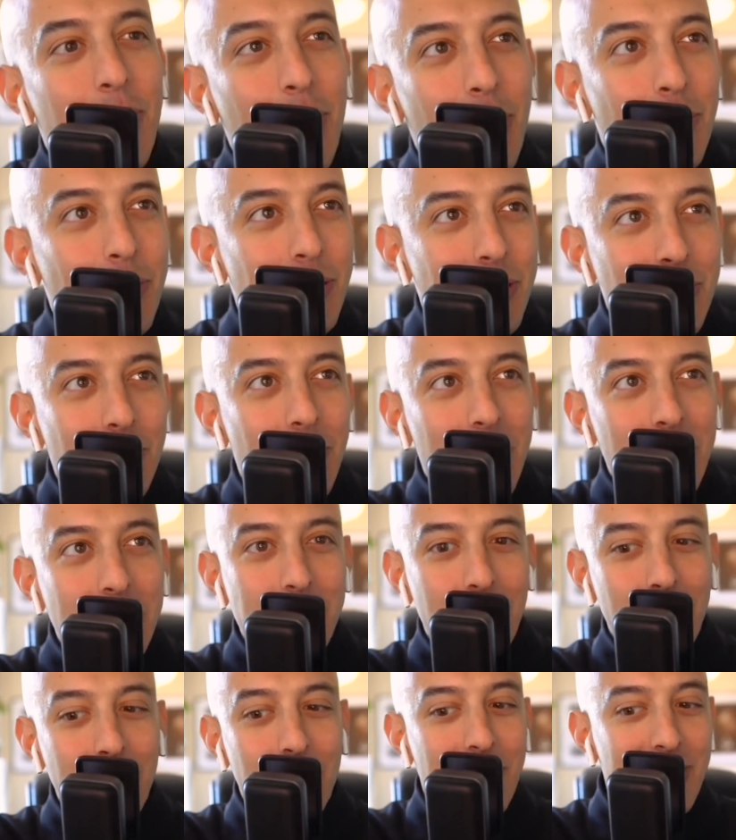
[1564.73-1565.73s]
Who do you want to
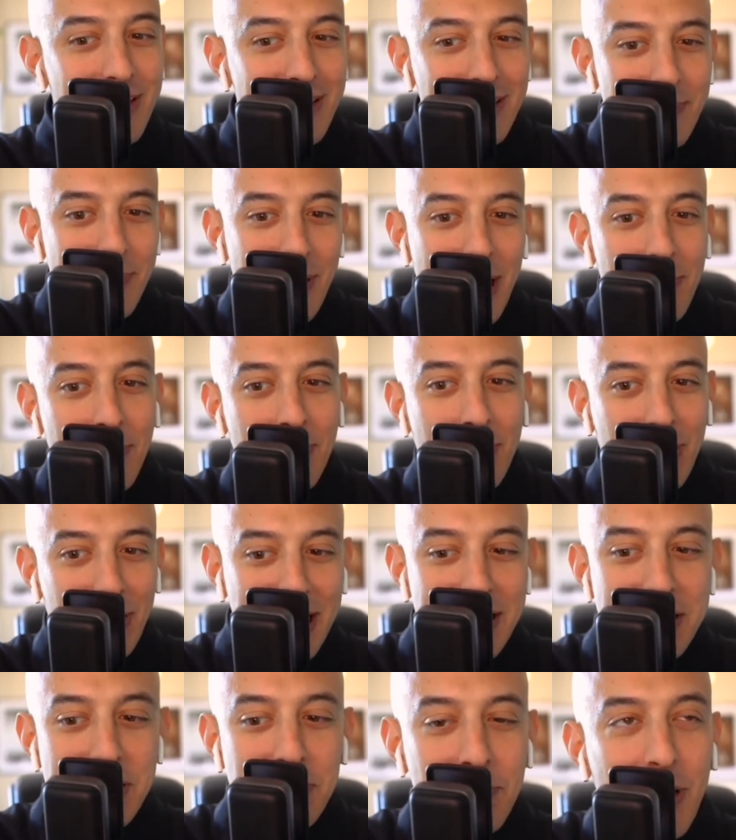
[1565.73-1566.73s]
tour with in the pop world? I
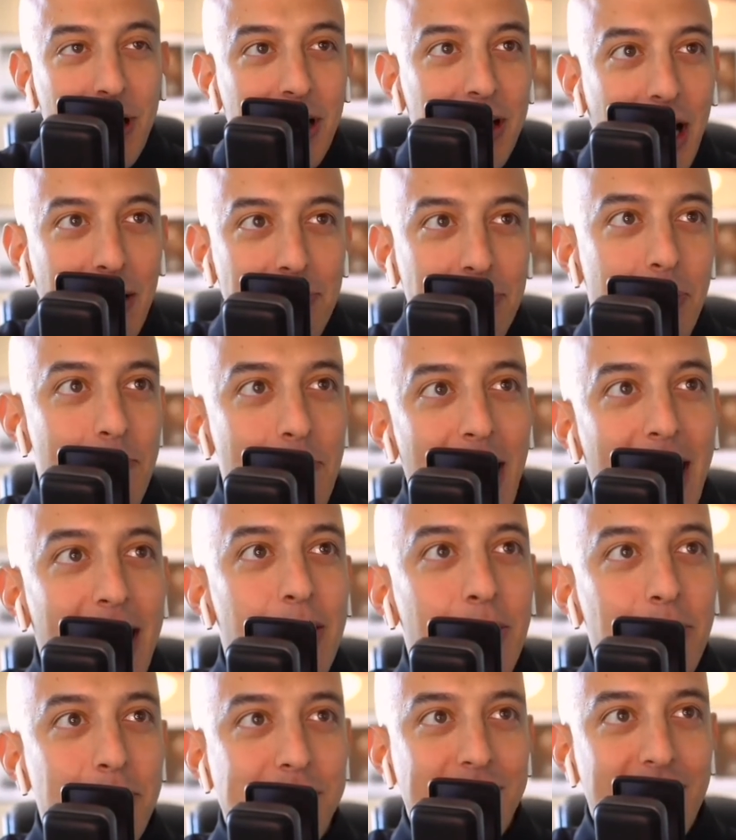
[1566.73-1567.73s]
just want it for my
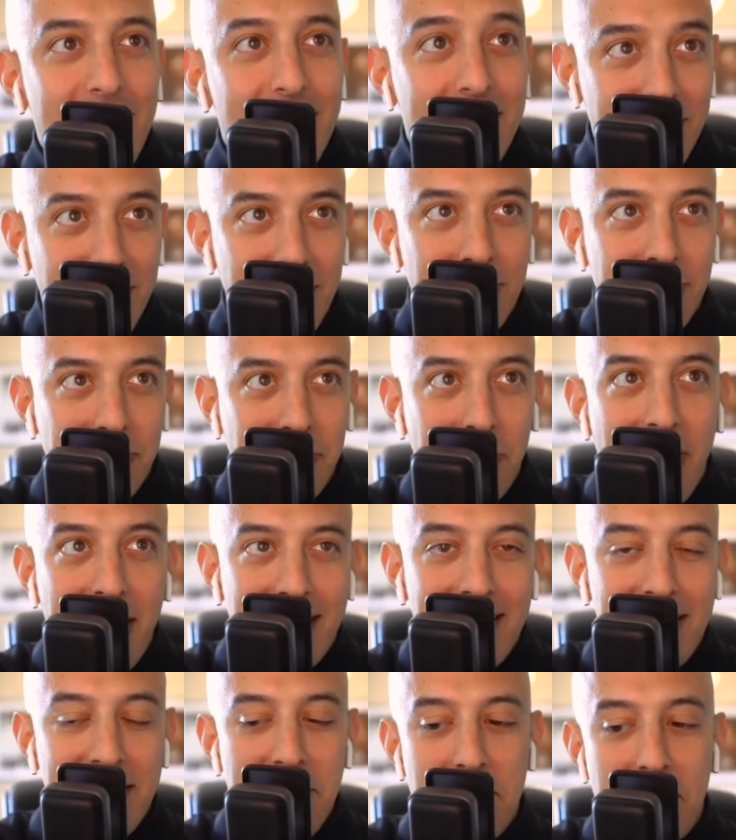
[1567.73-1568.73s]
own sake, too, so I
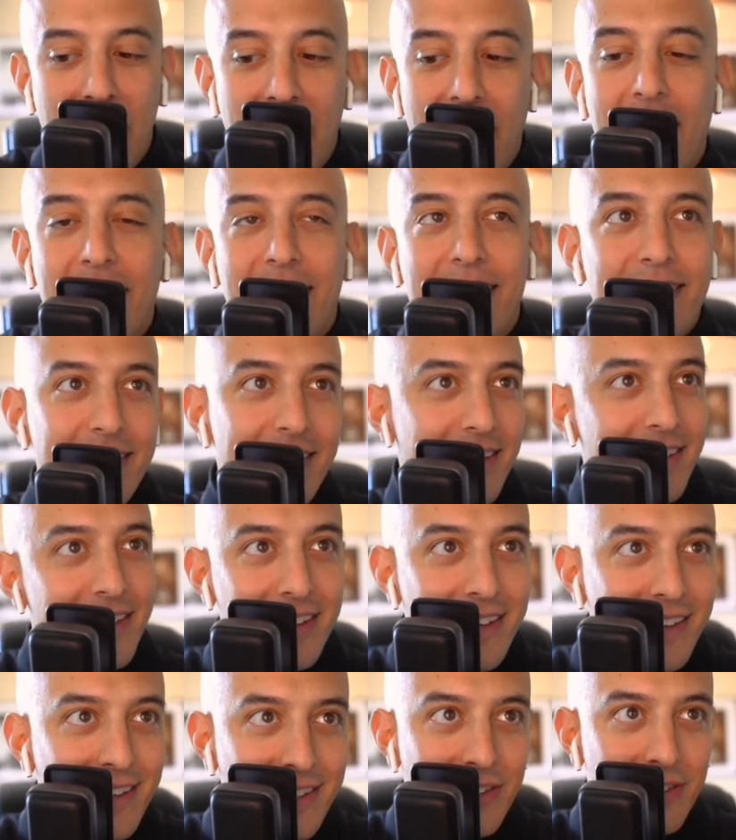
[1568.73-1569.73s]
can keep my
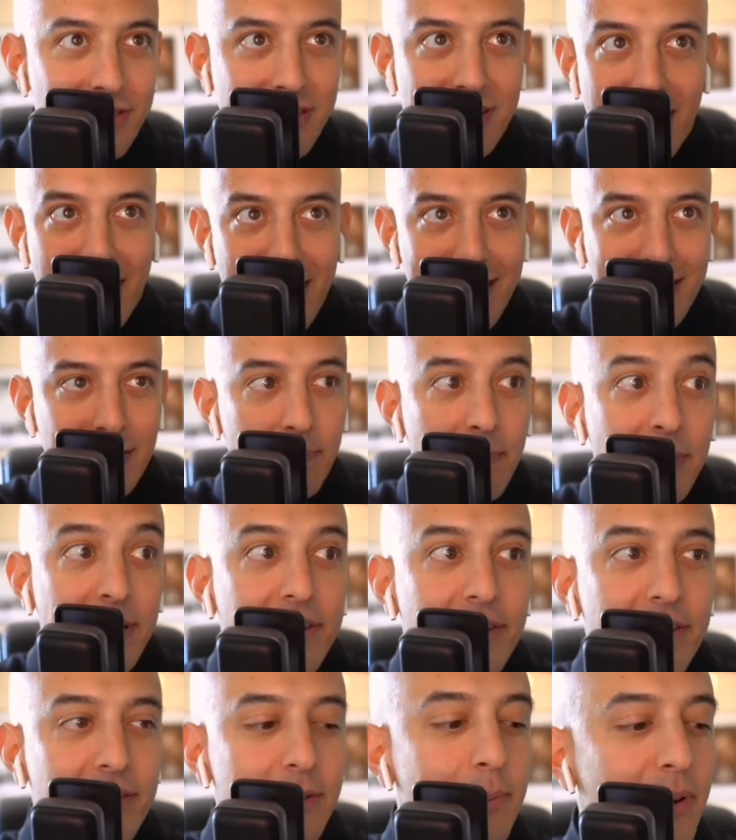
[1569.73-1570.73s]
ears and eyes peeled.